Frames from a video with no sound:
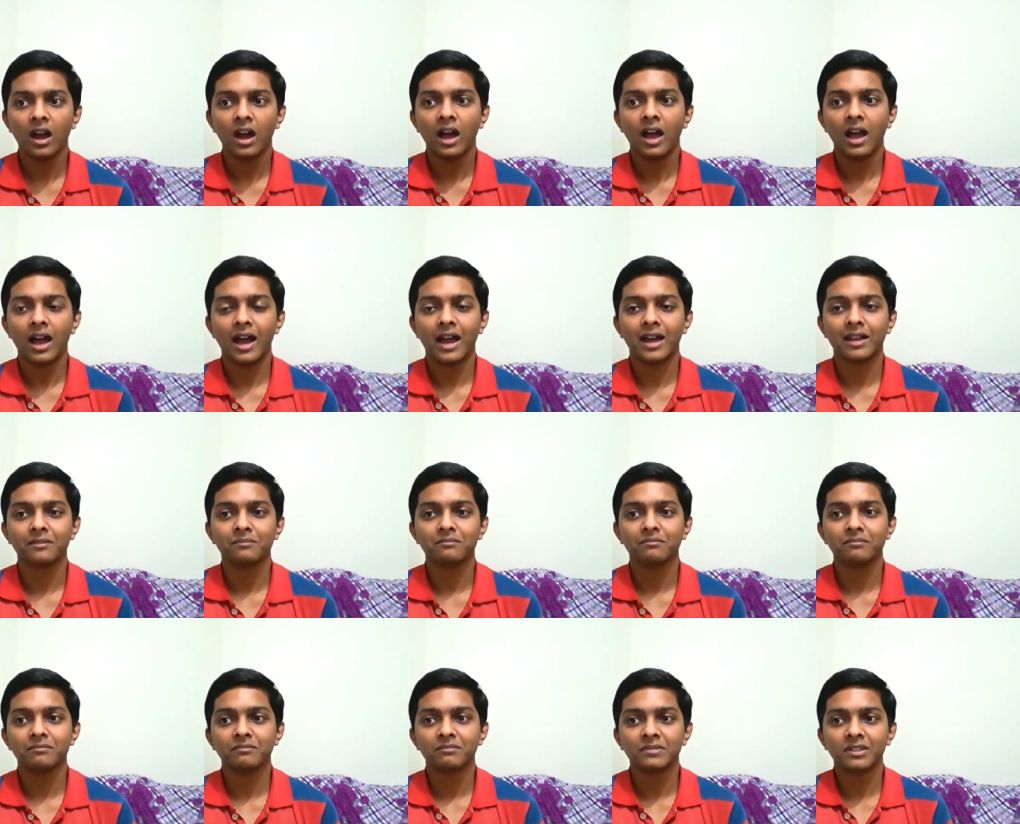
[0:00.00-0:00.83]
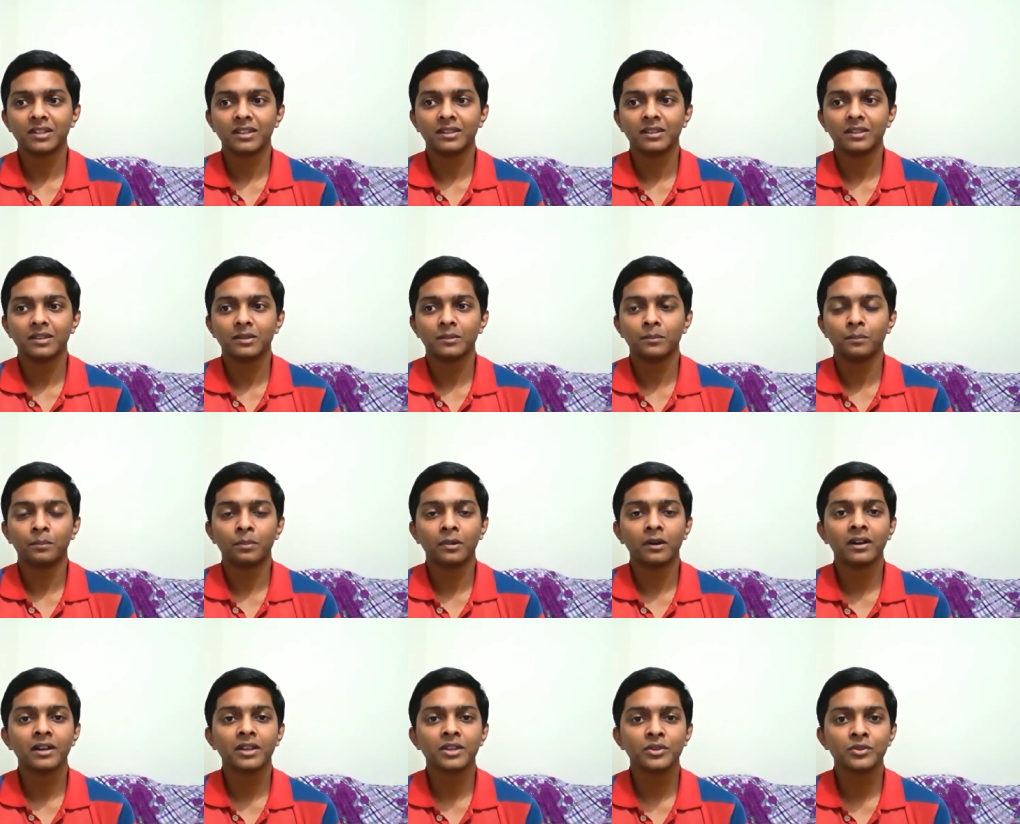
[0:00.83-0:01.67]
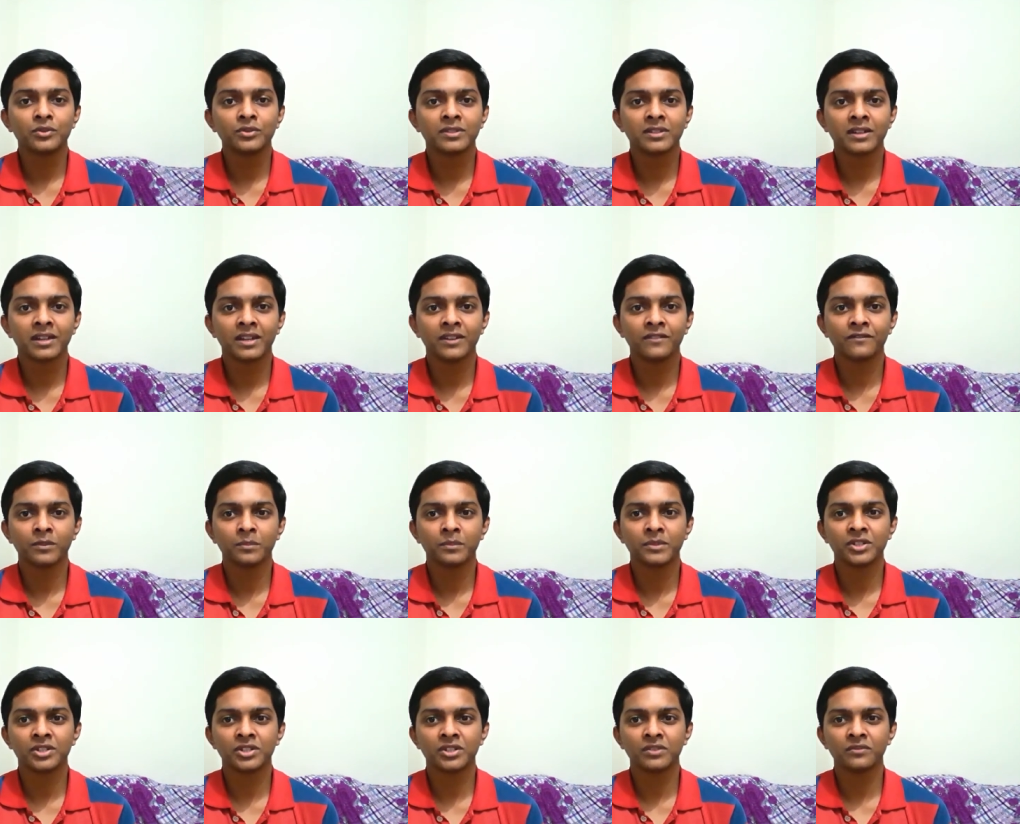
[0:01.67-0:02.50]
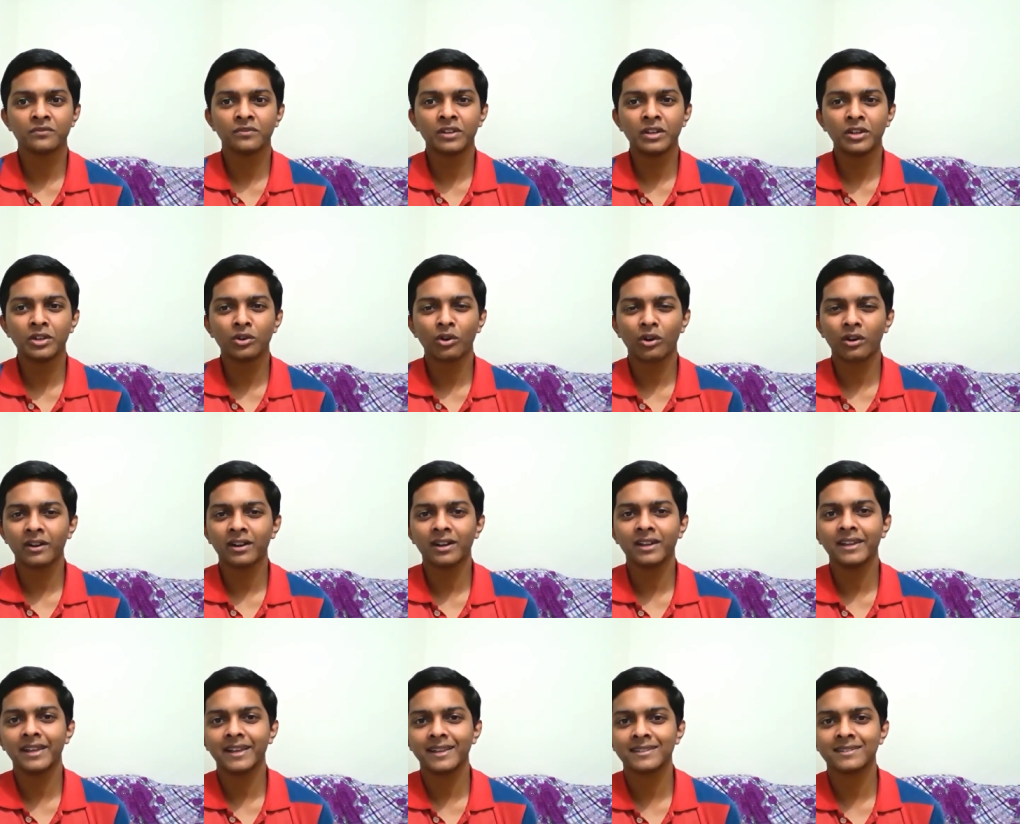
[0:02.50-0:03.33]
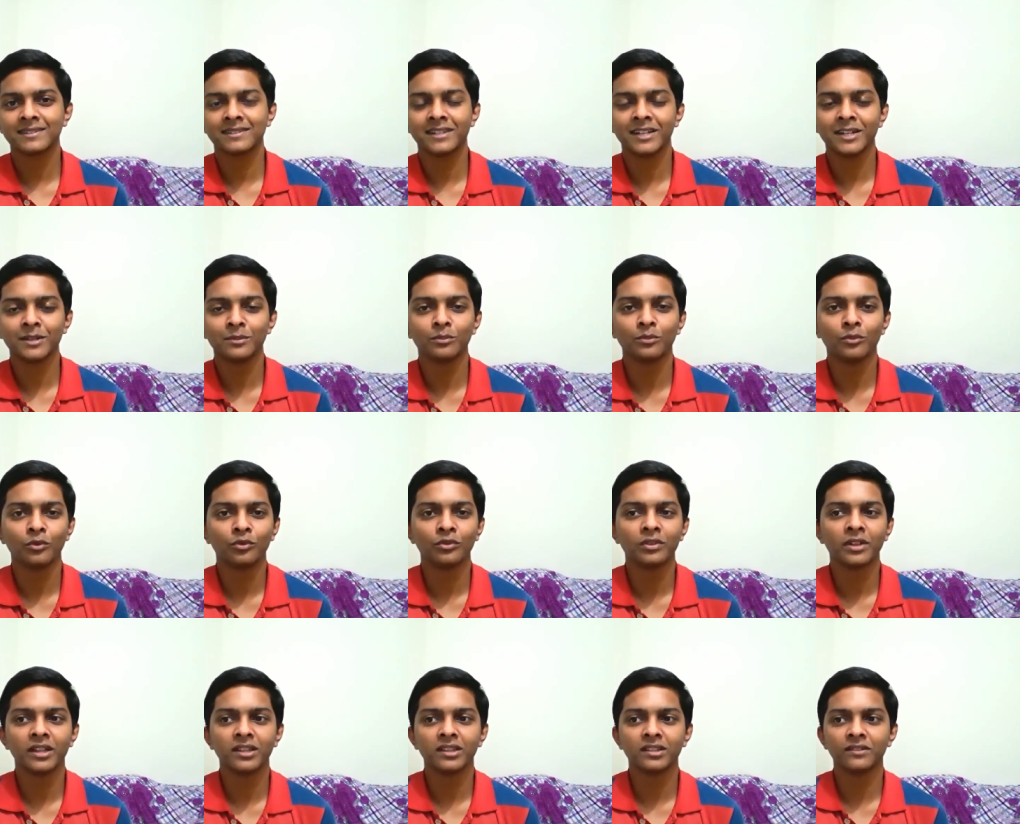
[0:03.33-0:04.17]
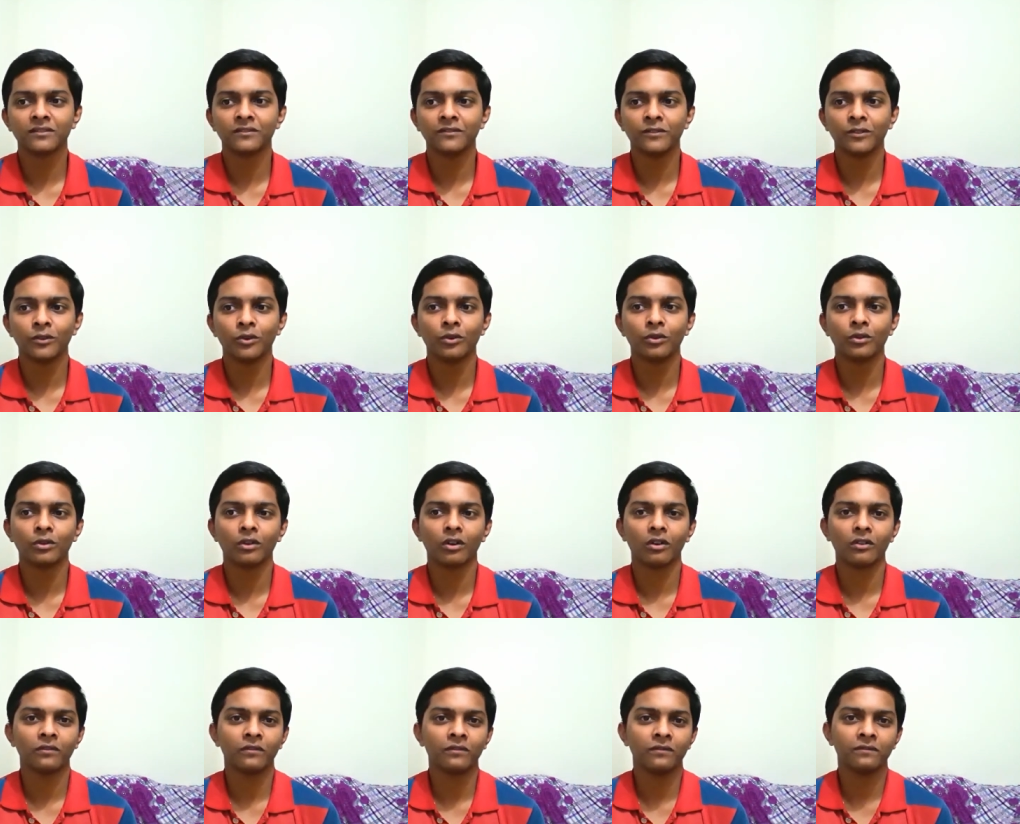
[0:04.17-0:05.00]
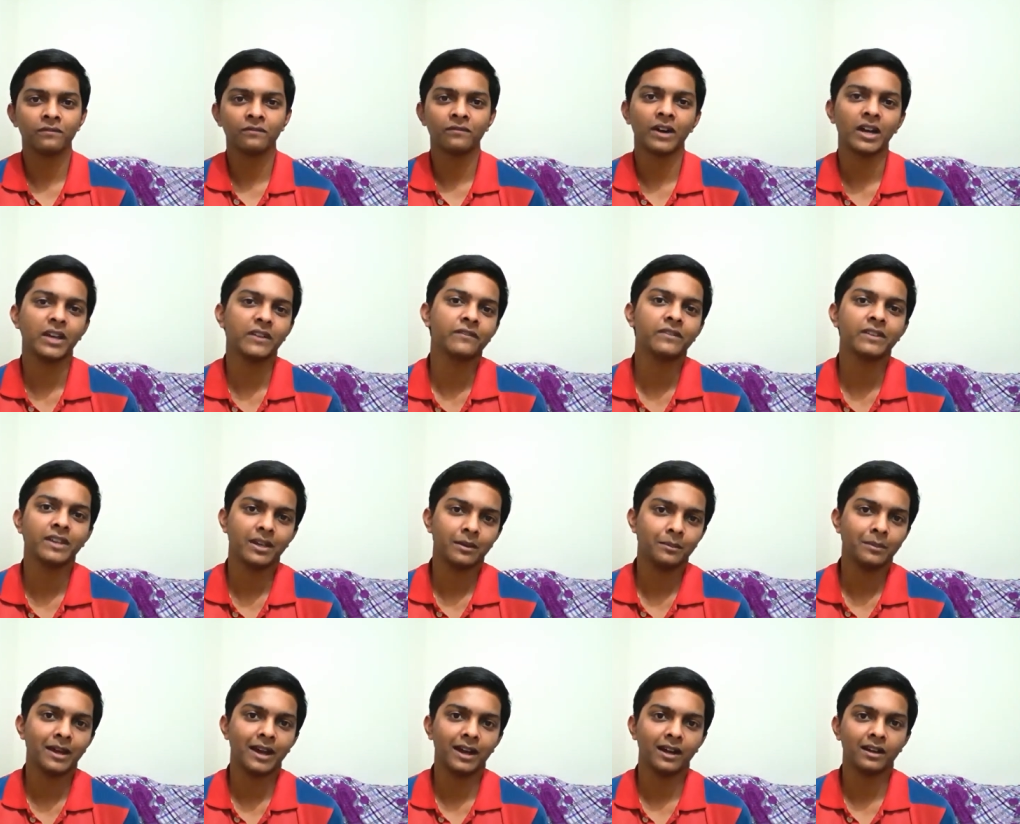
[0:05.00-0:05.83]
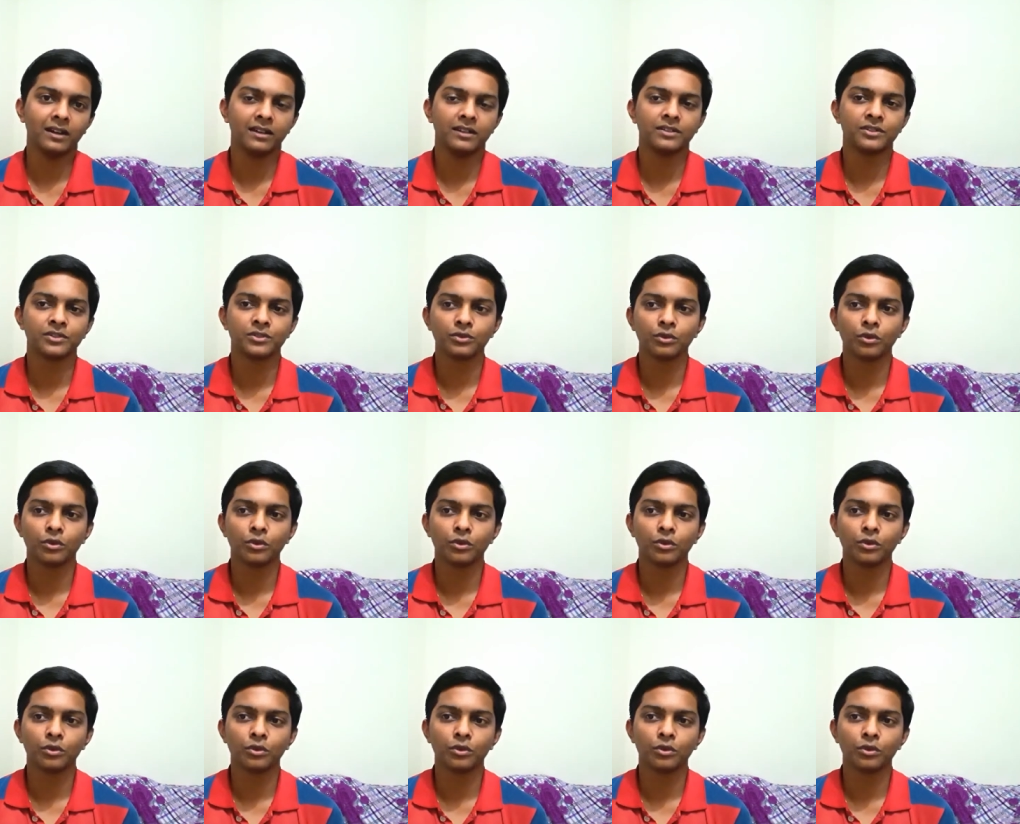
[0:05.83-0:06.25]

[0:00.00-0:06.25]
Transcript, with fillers: and the per user information will not really exceed more than the 4 or 5 KB at least.